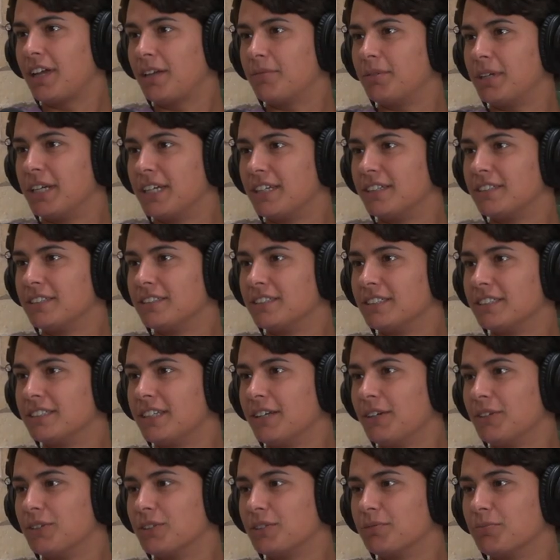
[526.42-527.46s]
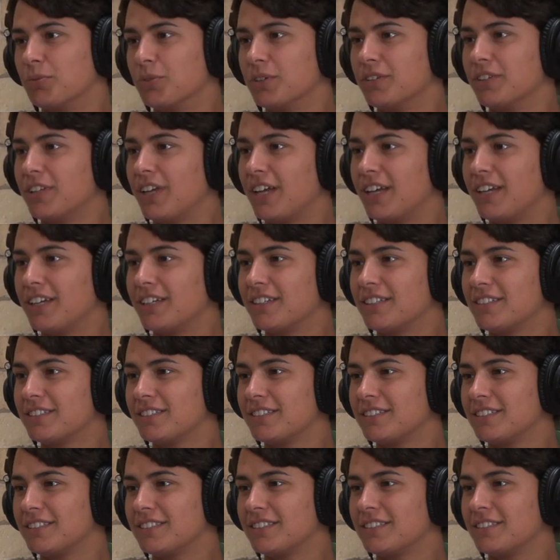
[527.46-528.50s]
I mean, it was more like,
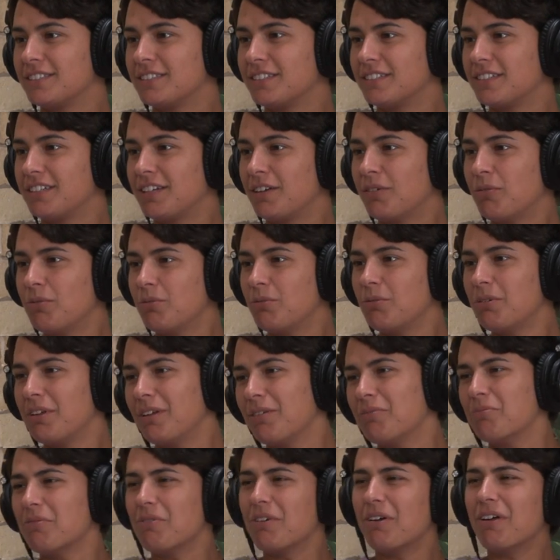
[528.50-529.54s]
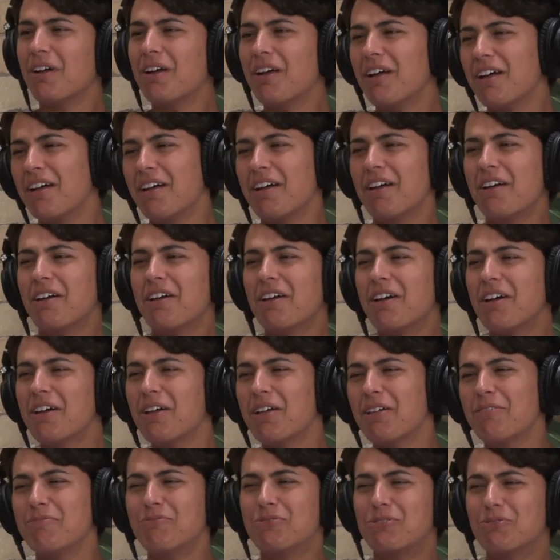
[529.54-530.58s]
"Oh, ah,
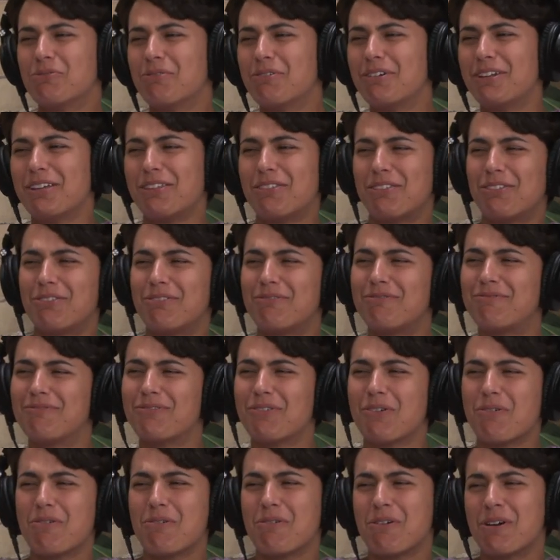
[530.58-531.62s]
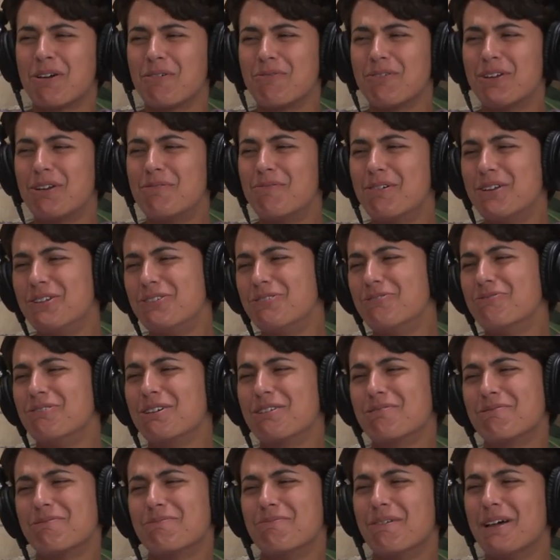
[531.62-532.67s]
I'm 24. What am I
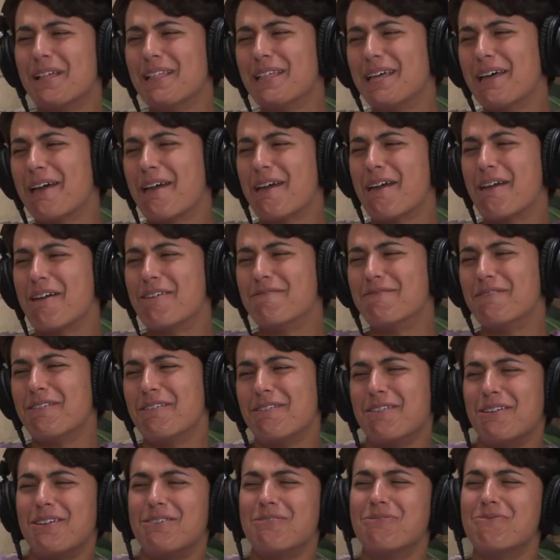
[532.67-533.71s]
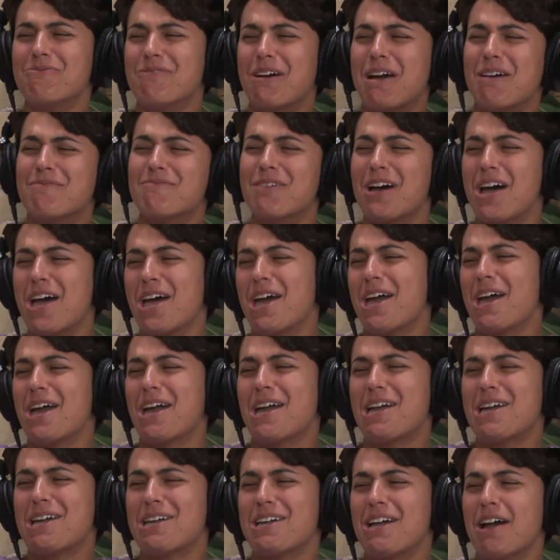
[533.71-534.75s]
doing with my life? Uh, who am
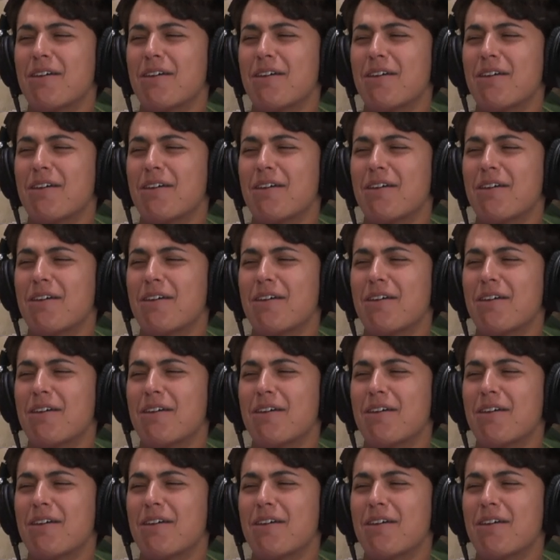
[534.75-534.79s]
I?"